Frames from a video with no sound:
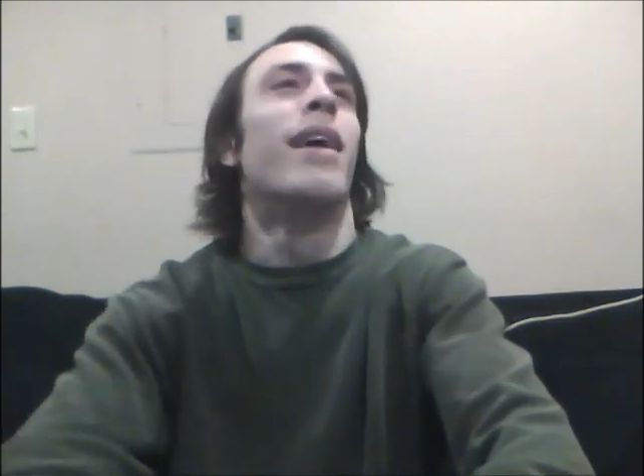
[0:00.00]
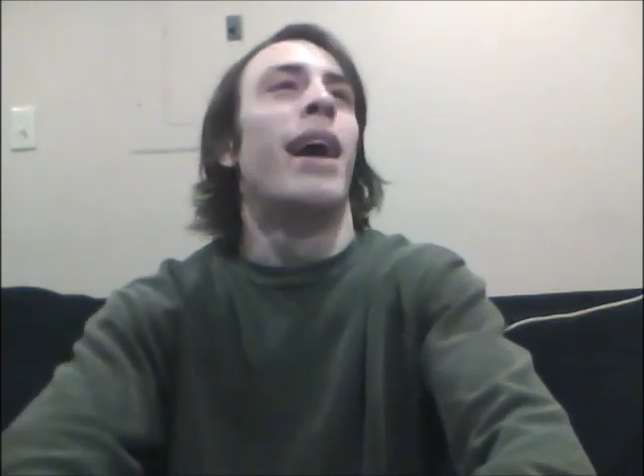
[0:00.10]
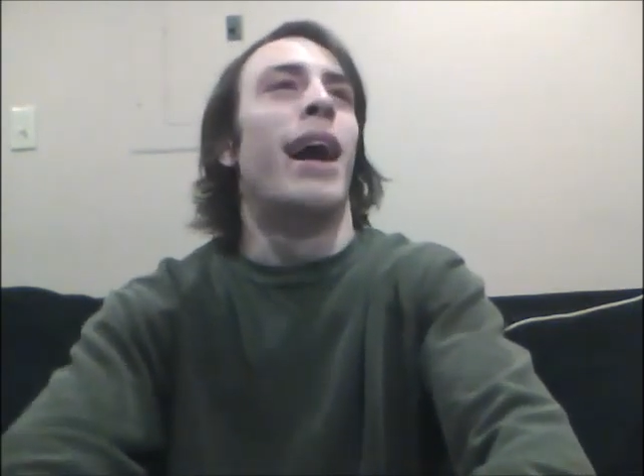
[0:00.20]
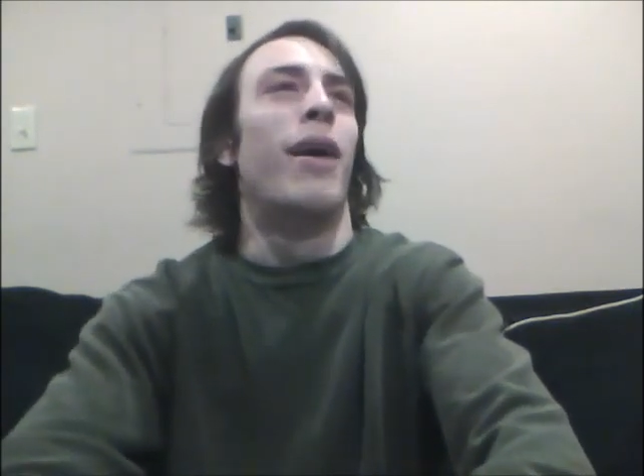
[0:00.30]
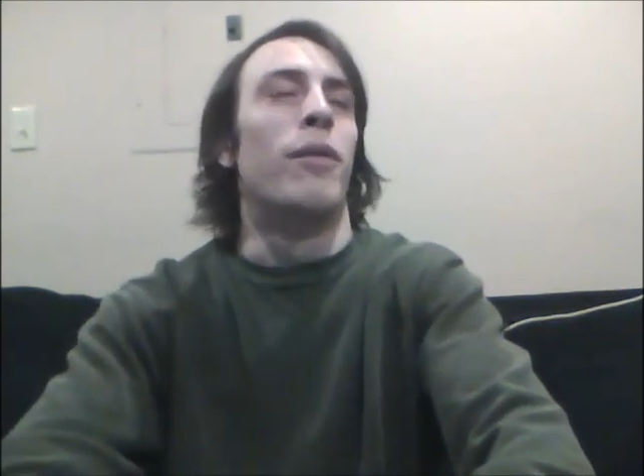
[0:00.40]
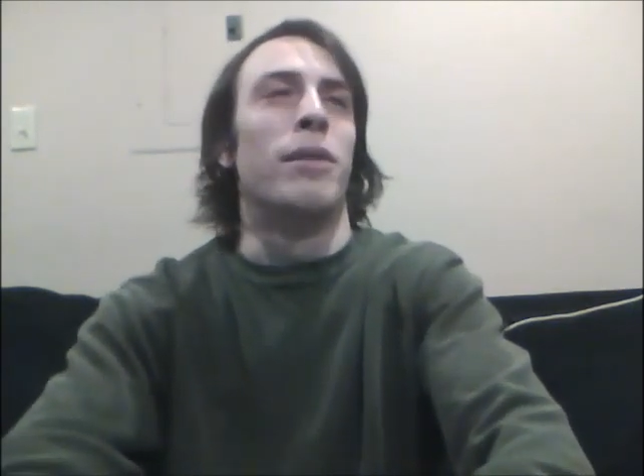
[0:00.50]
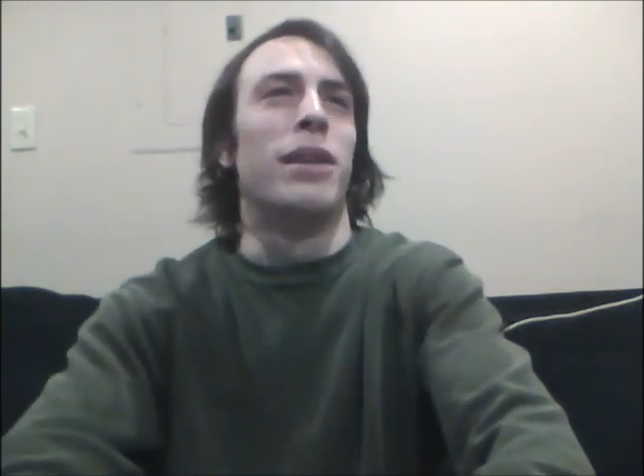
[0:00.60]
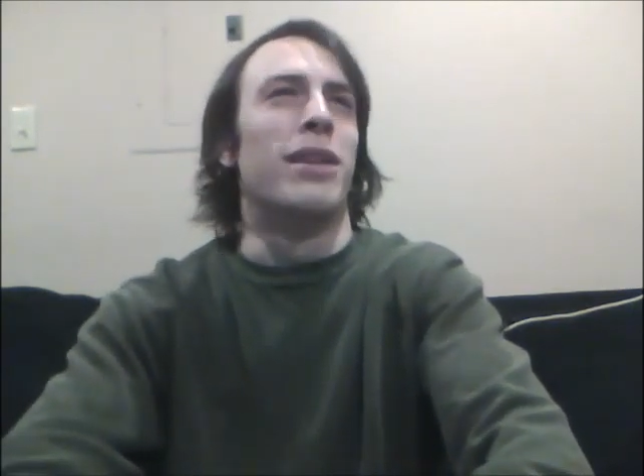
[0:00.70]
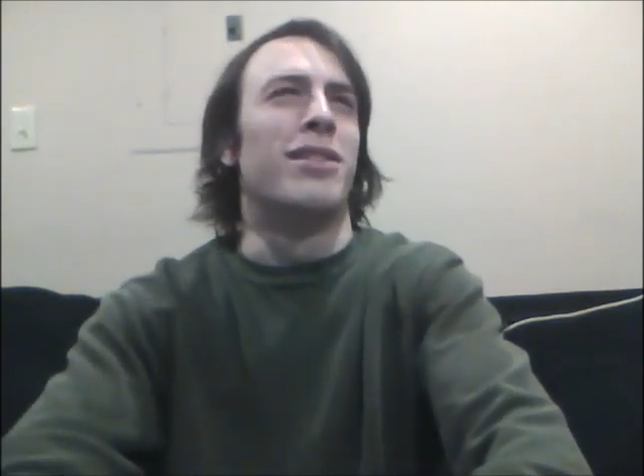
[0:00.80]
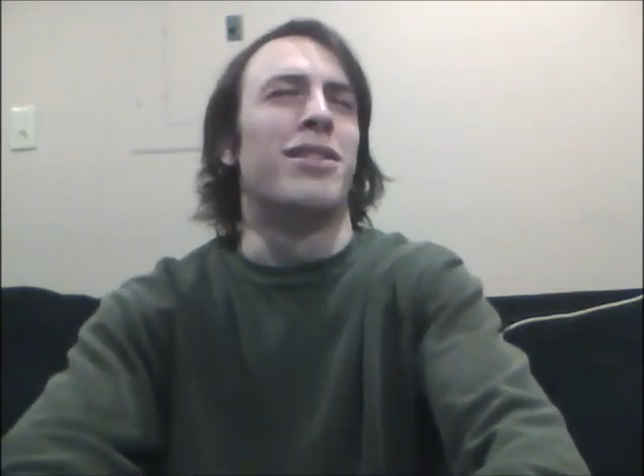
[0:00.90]
how
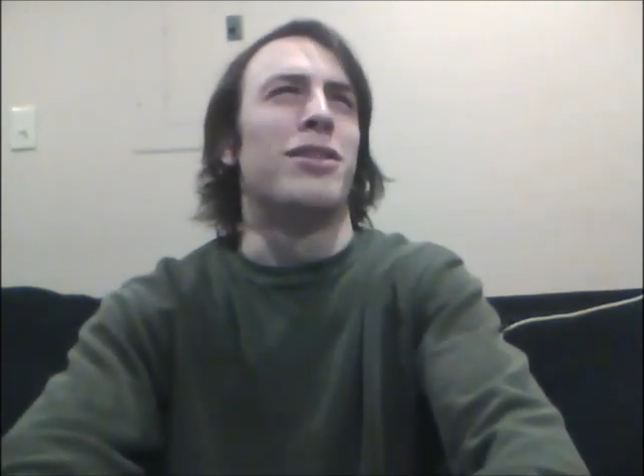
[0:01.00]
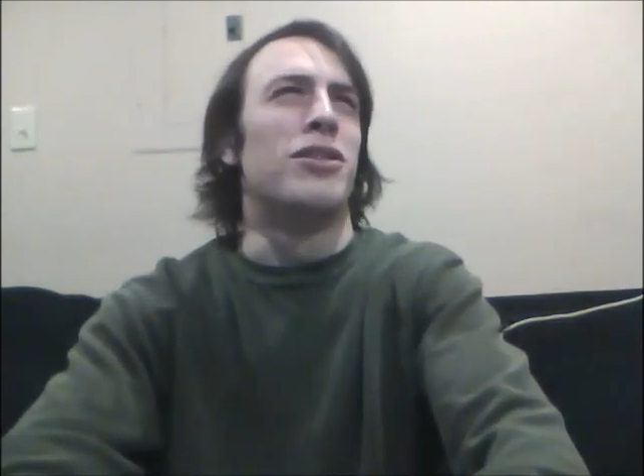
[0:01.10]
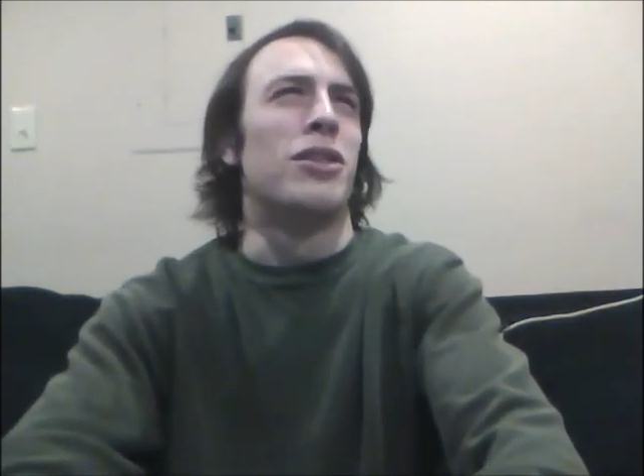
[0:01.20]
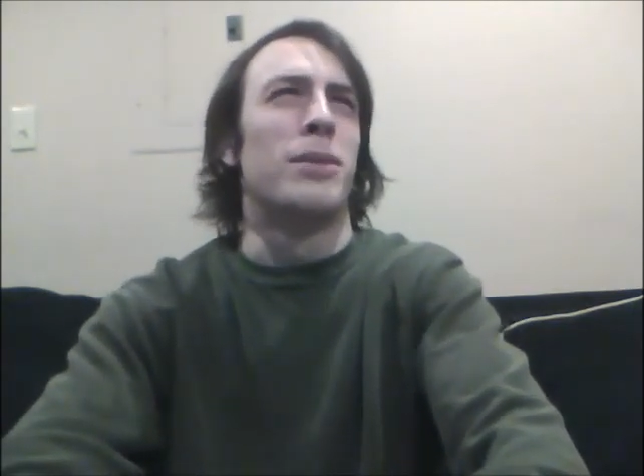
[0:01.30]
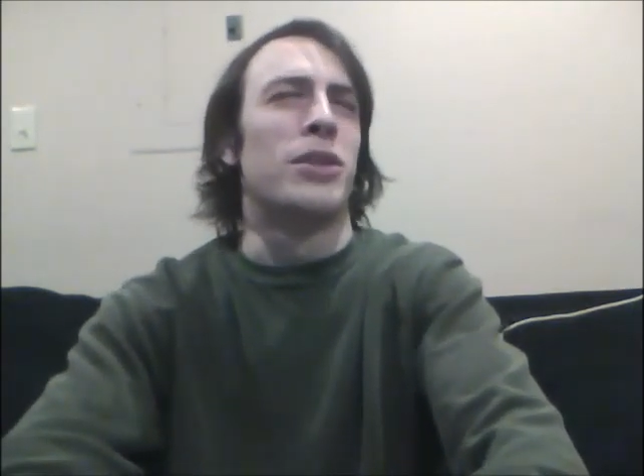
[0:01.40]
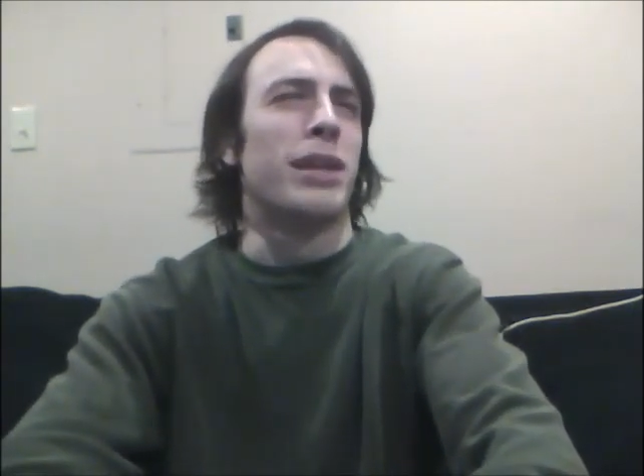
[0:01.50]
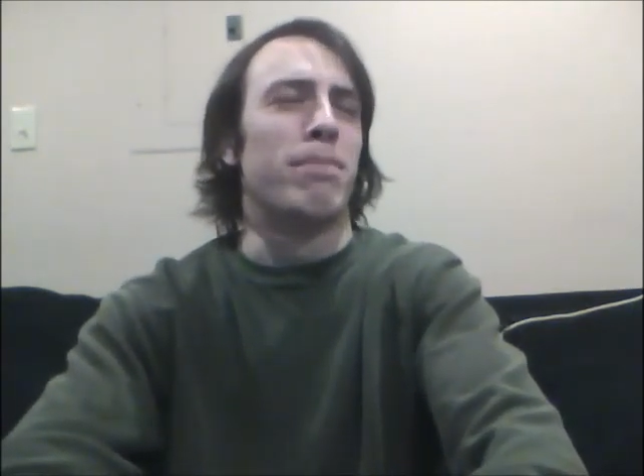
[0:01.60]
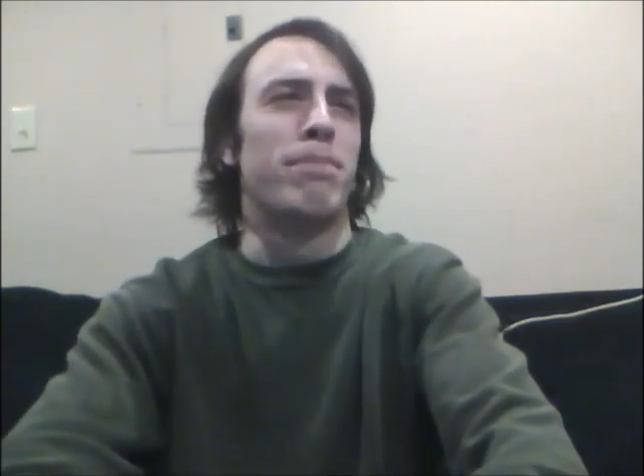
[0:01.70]
she's almost like